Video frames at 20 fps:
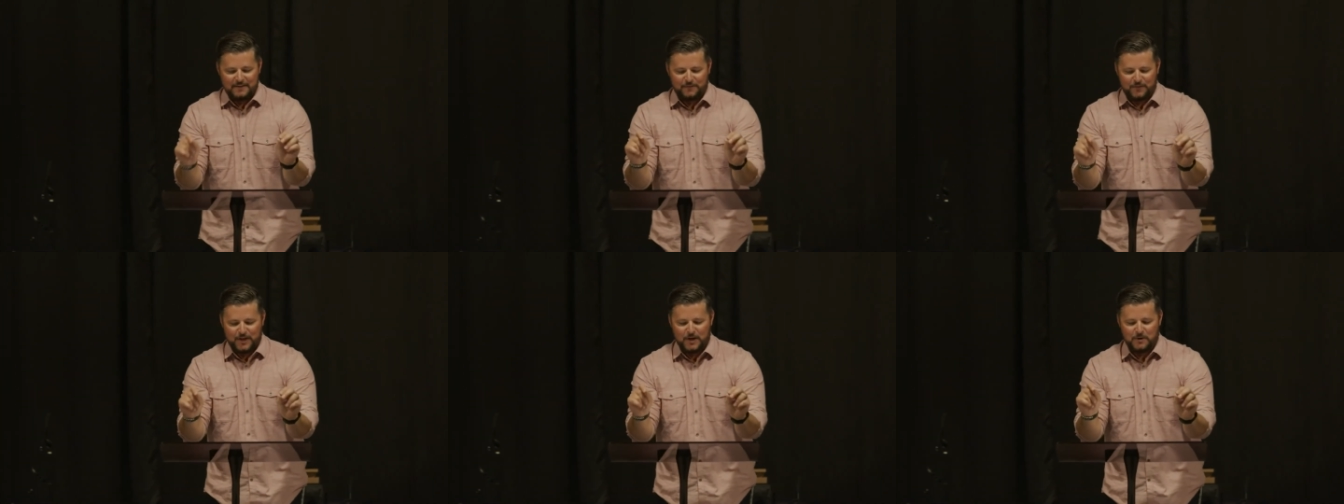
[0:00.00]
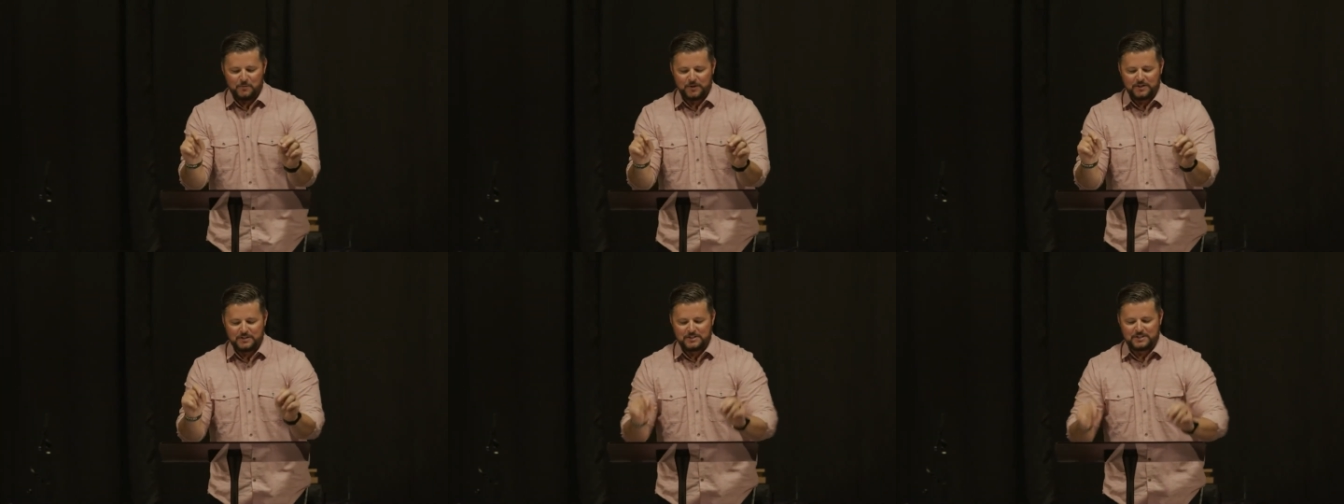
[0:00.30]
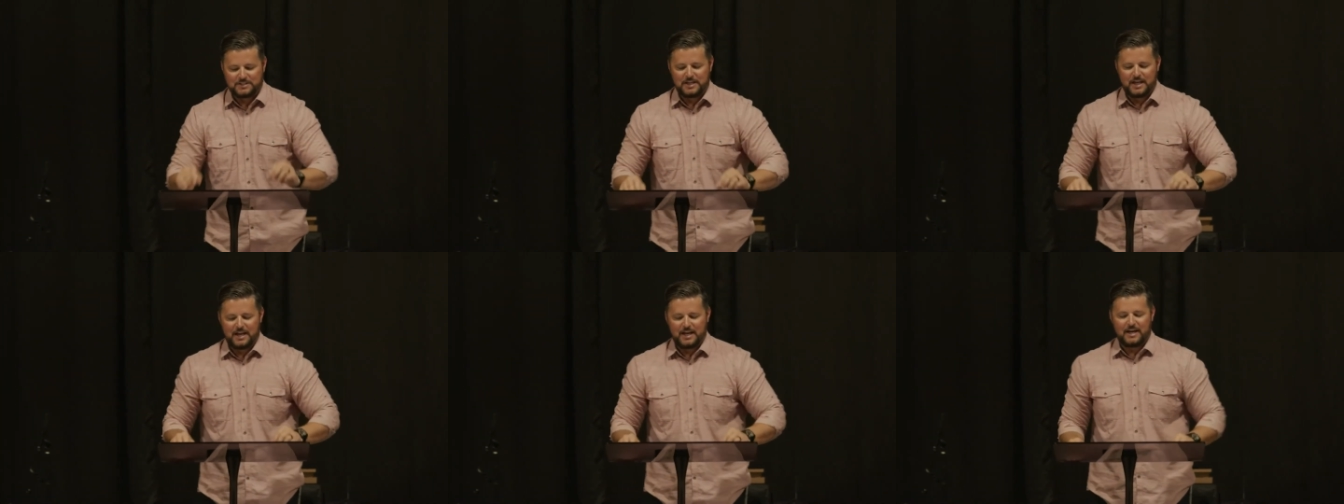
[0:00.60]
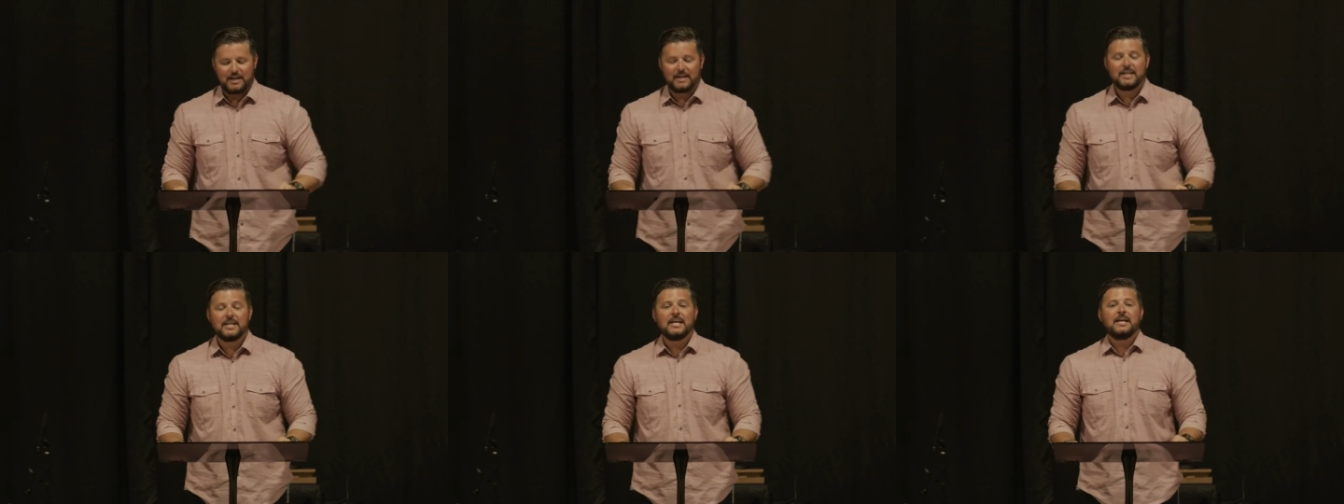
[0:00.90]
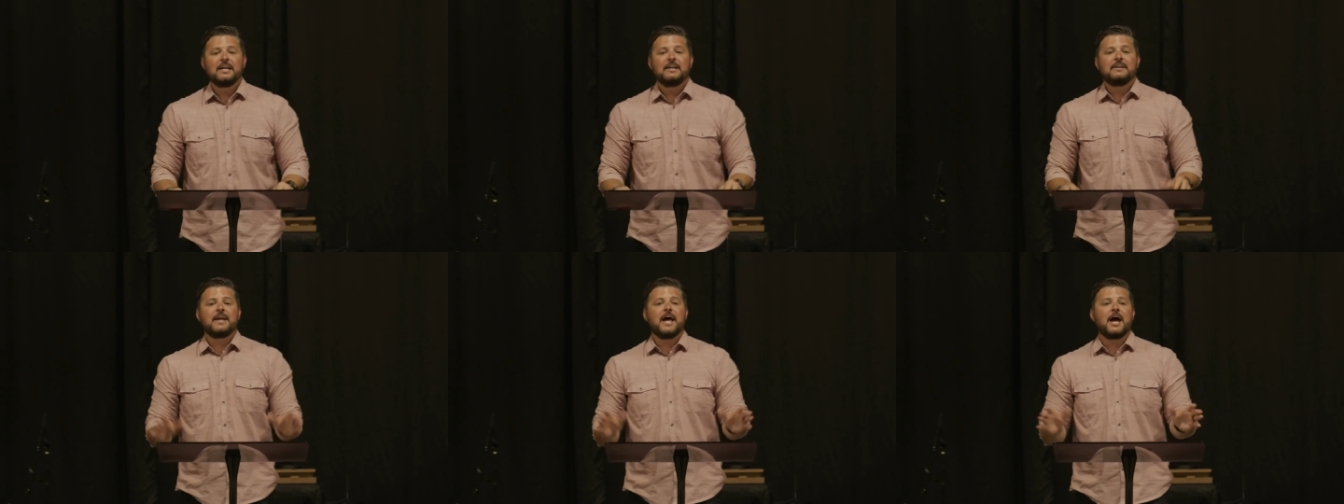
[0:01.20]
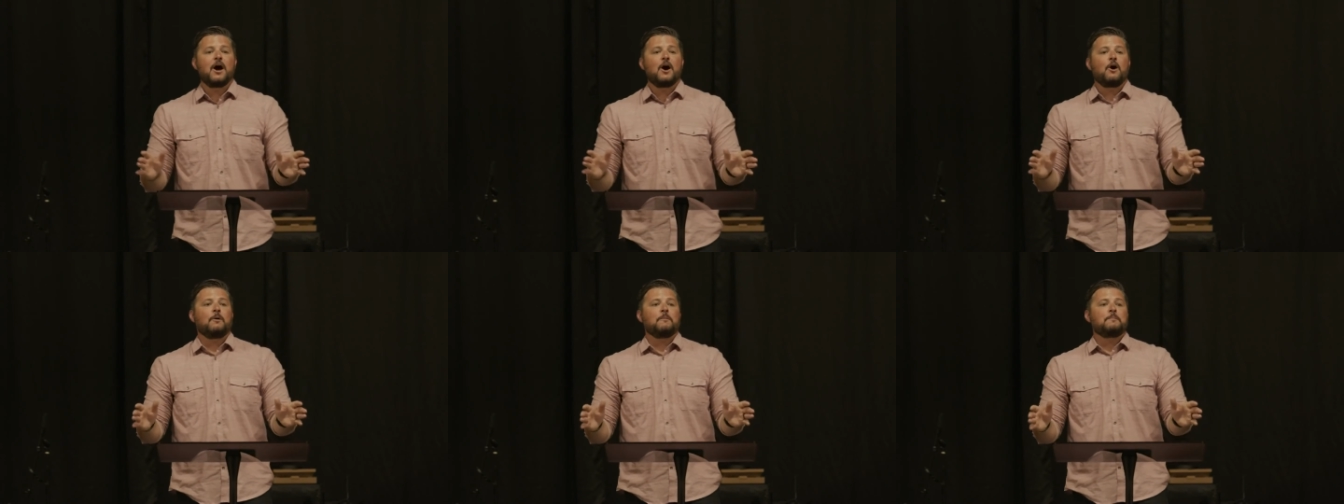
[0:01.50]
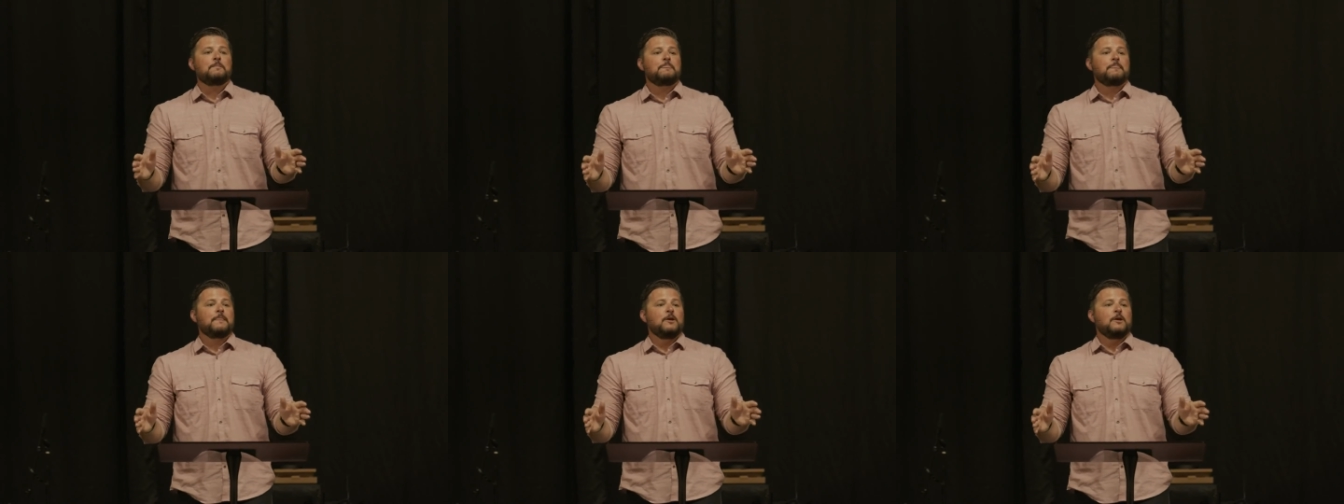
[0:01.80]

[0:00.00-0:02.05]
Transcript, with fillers: if he were to say, Now,